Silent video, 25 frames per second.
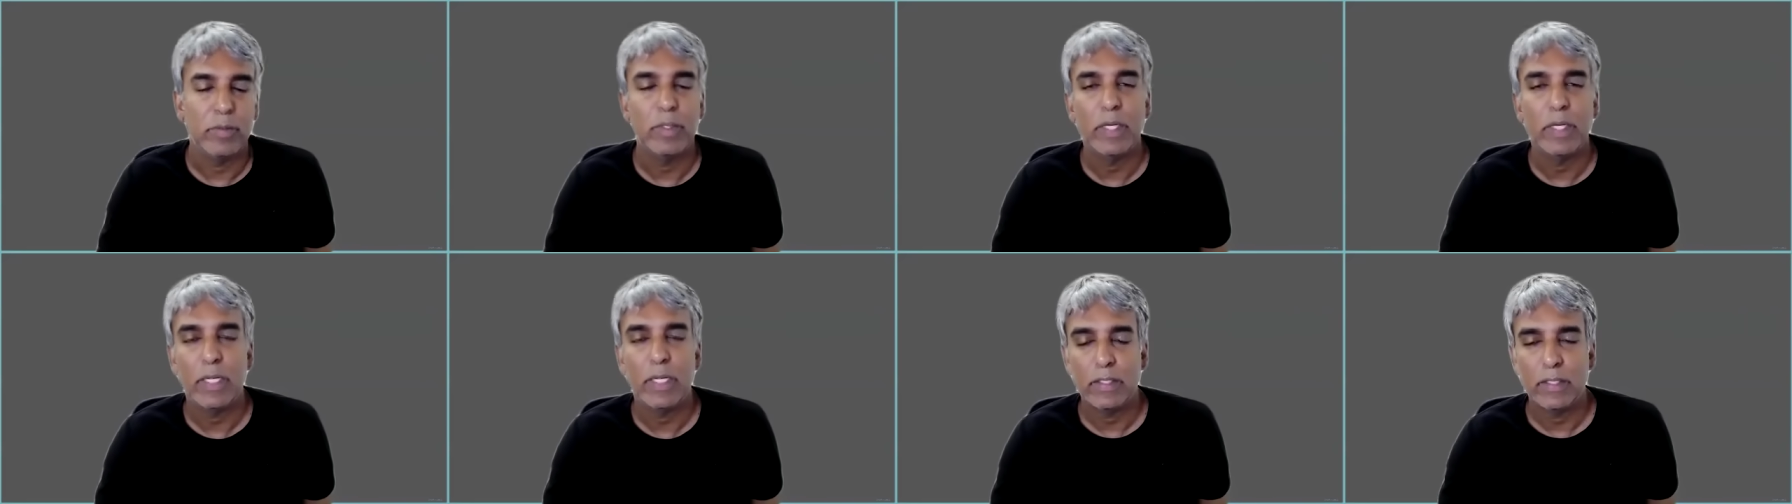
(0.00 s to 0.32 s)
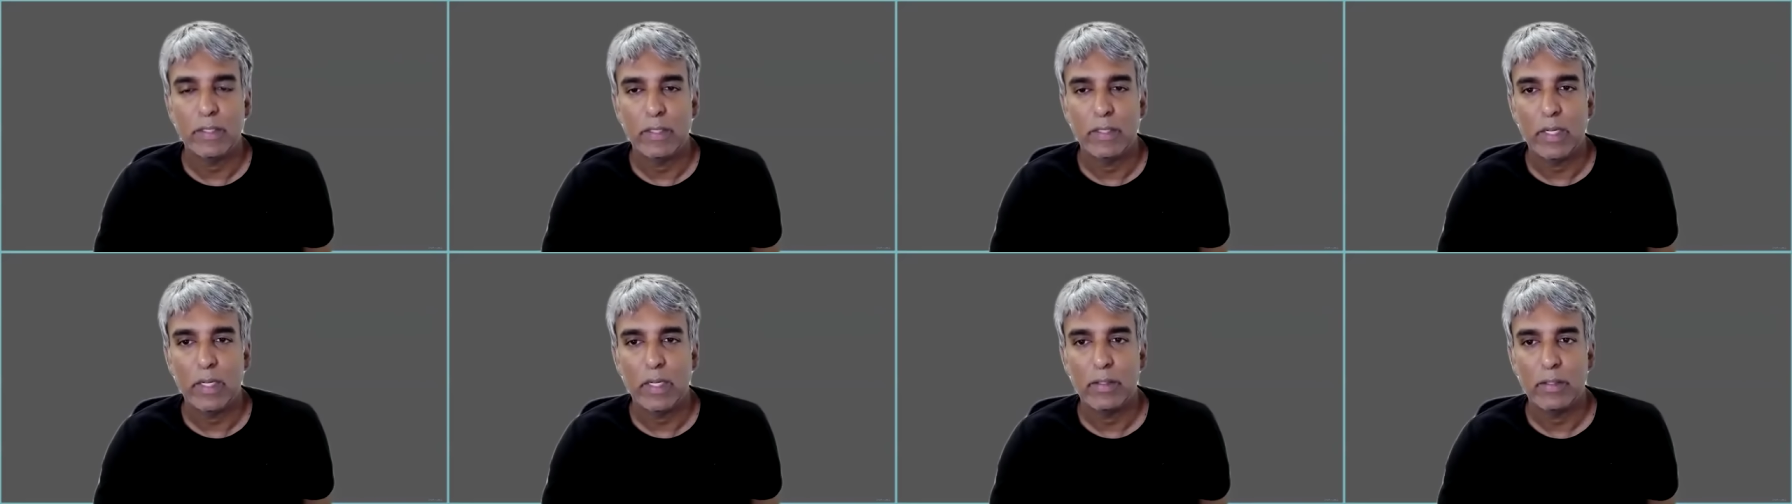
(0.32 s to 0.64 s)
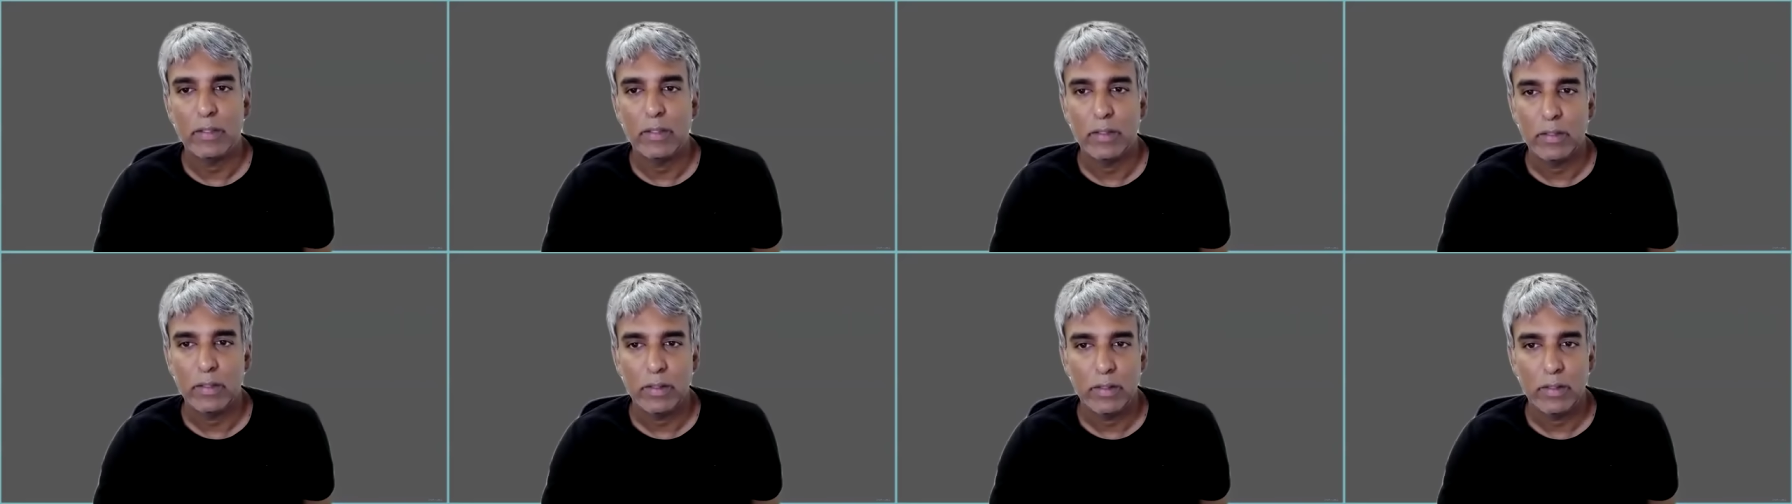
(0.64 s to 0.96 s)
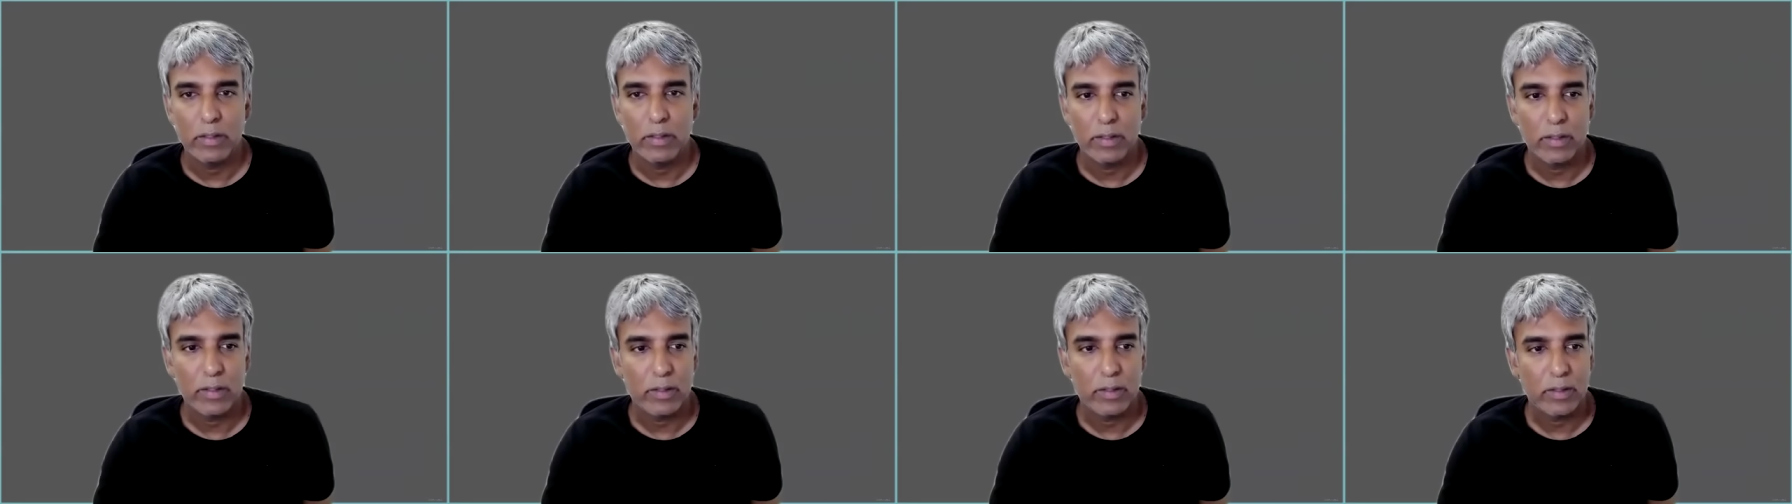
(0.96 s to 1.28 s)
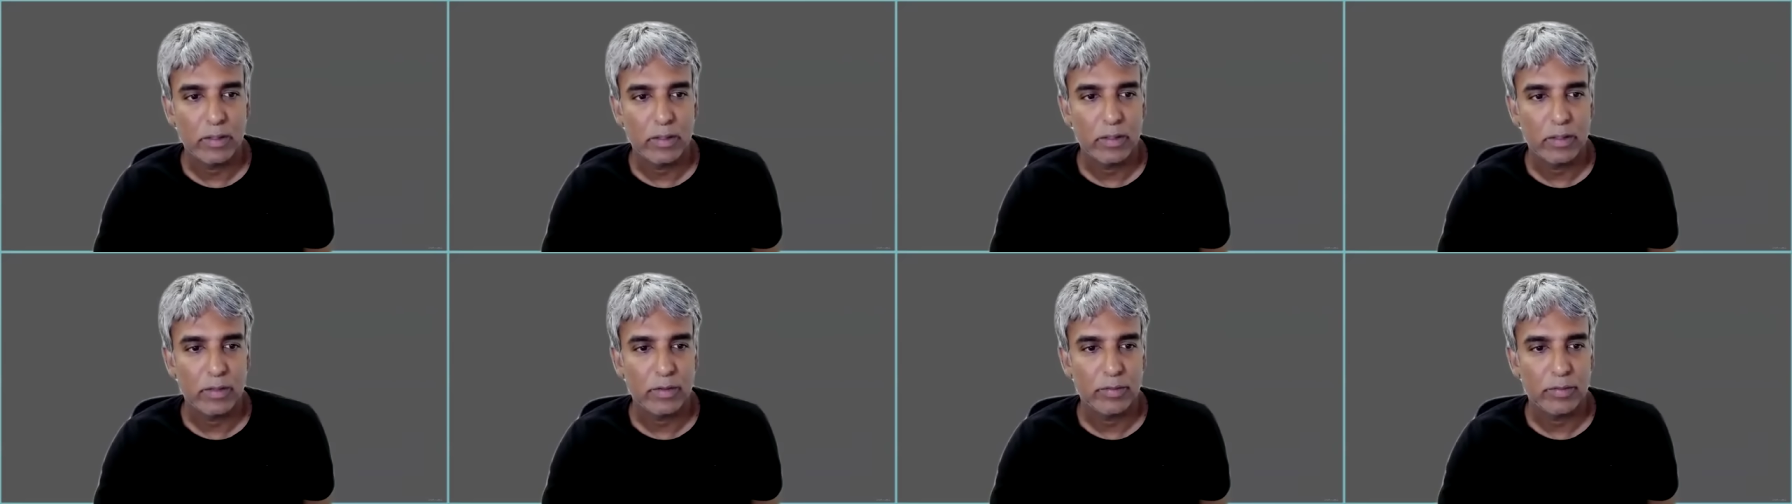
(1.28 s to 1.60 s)
We'll get to that
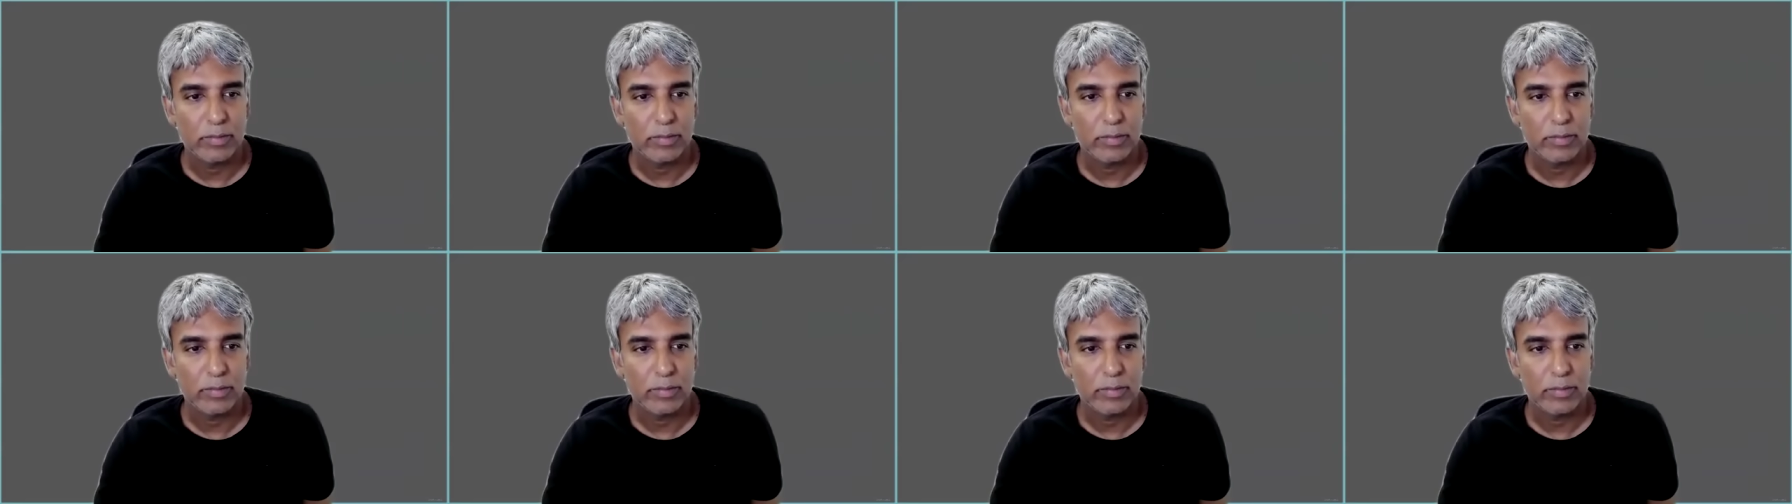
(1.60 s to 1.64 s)
in